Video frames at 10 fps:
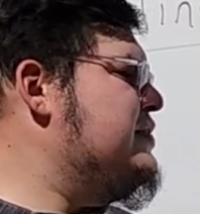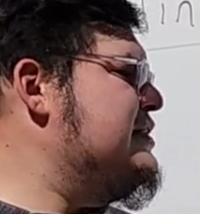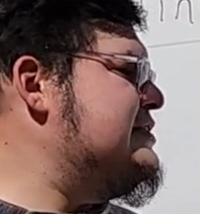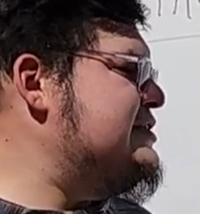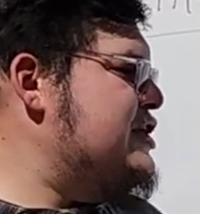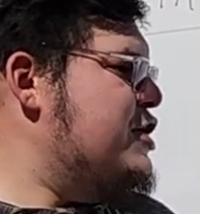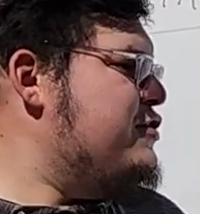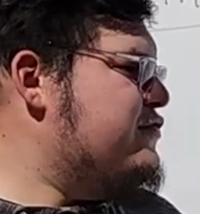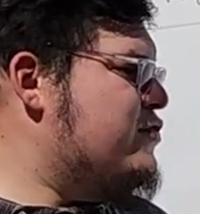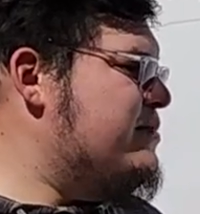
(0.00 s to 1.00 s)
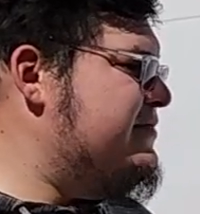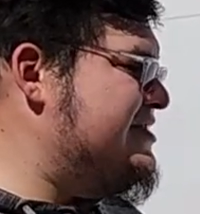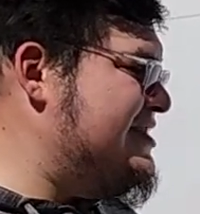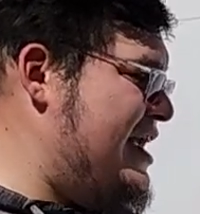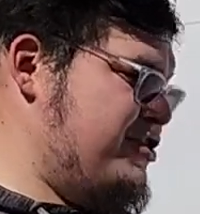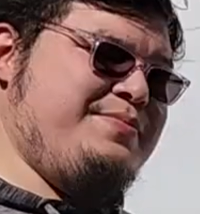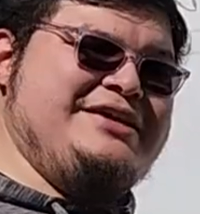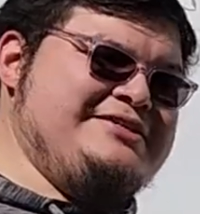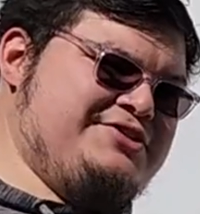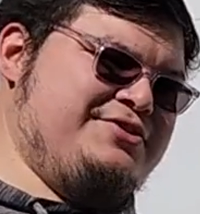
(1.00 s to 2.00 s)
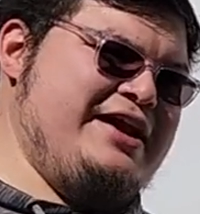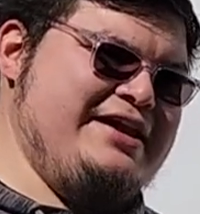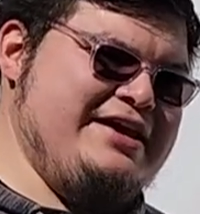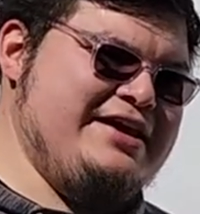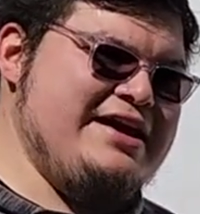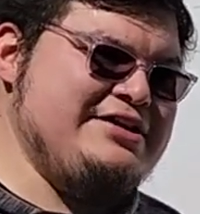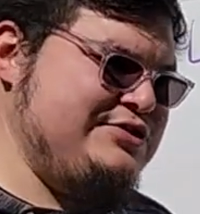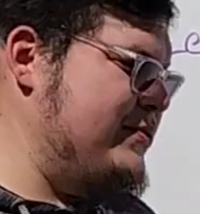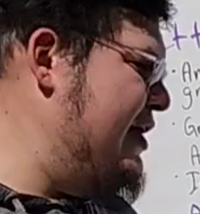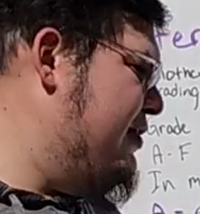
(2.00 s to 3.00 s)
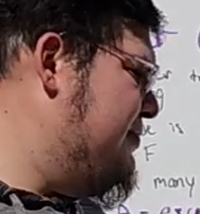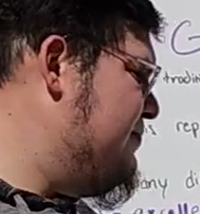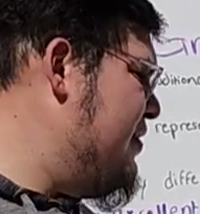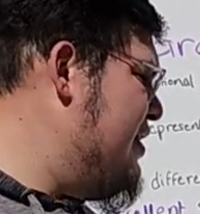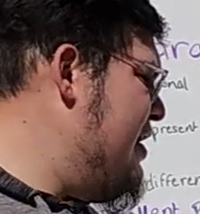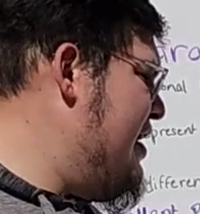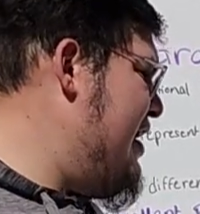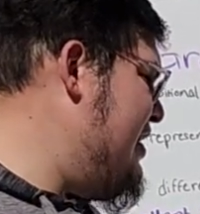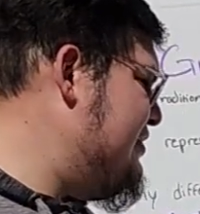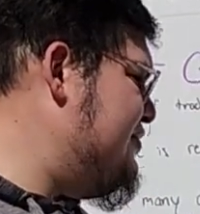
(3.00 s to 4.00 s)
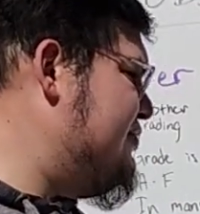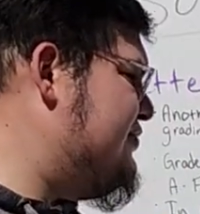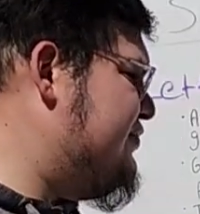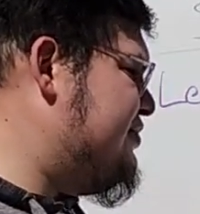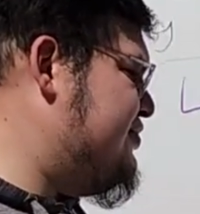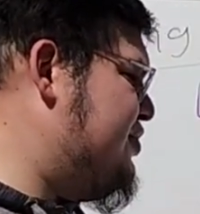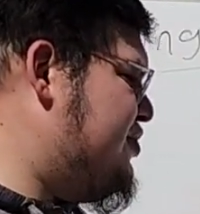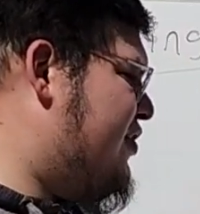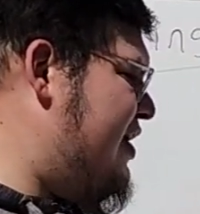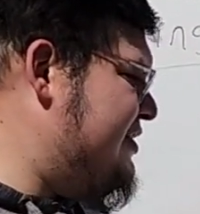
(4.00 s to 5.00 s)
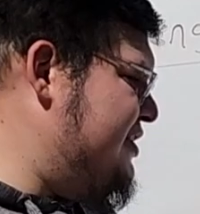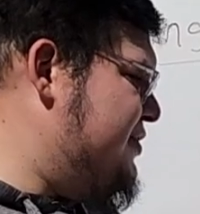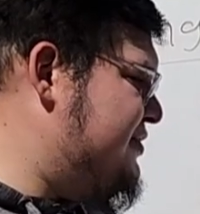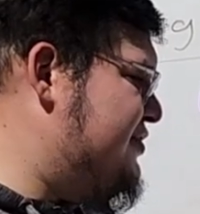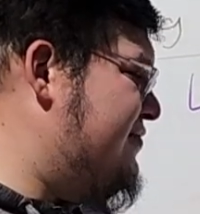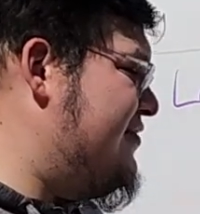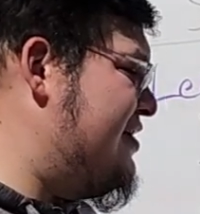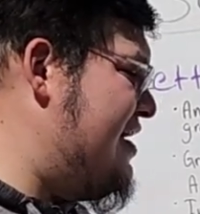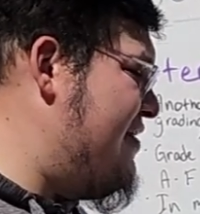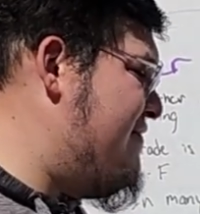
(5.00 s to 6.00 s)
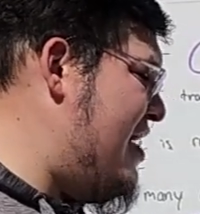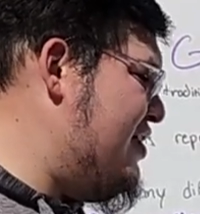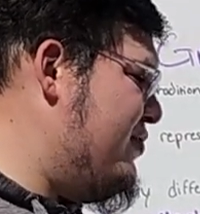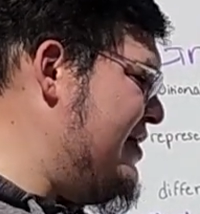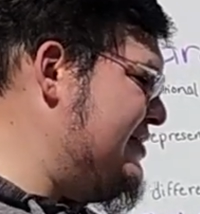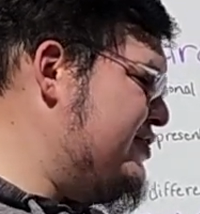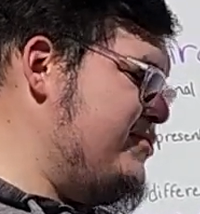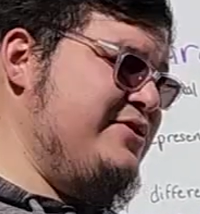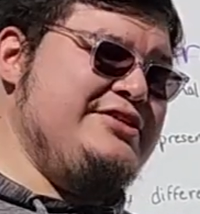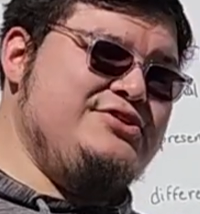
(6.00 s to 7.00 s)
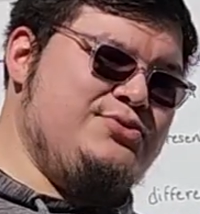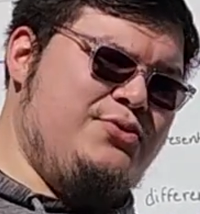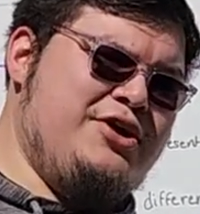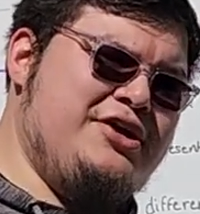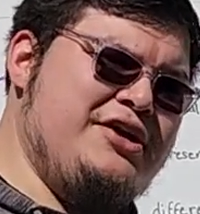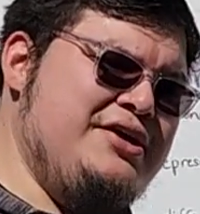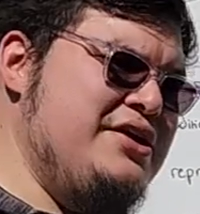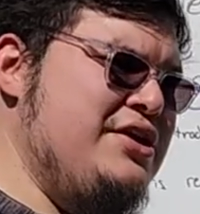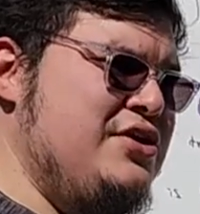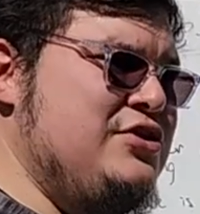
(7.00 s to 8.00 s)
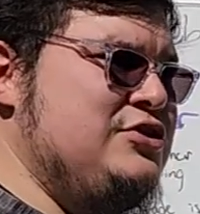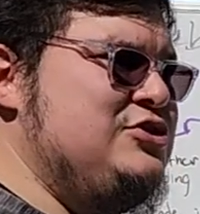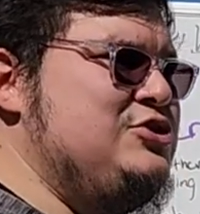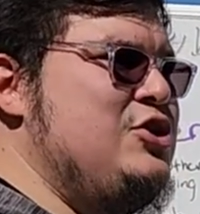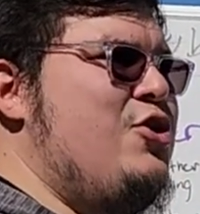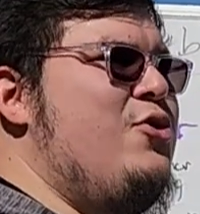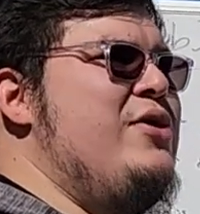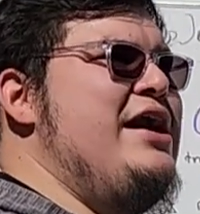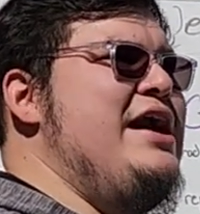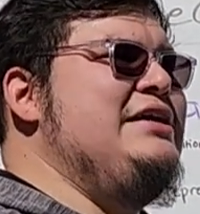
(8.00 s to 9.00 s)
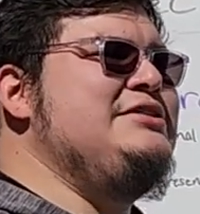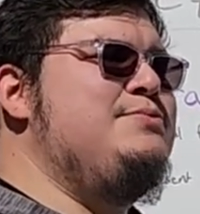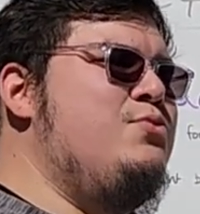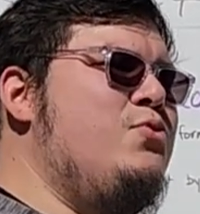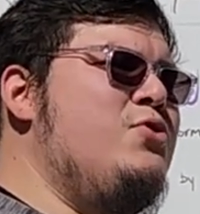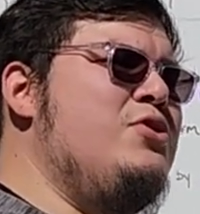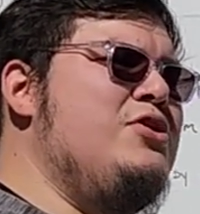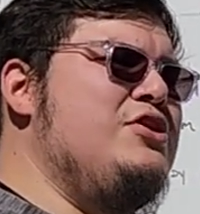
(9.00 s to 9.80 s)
this is another form of the standard-based grading as well. It is used for certain criteria to evaluate students' work. So it's more